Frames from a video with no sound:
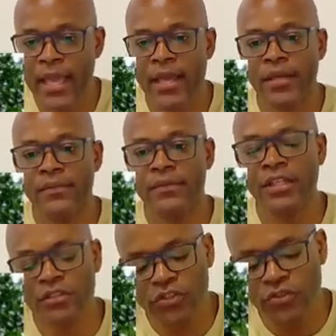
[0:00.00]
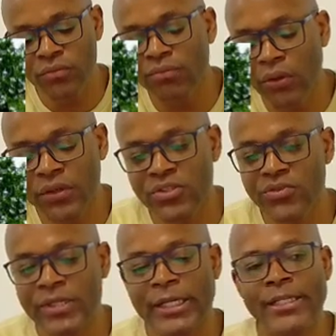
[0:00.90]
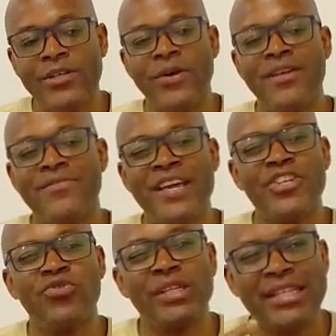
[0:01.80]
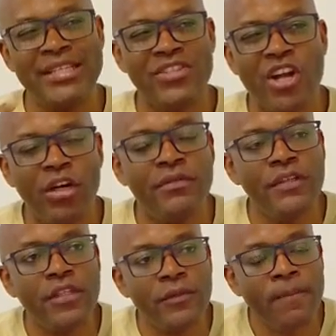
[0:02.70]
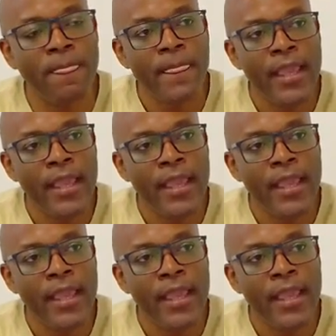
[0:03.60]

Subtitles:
And these two boys were eventually discovered,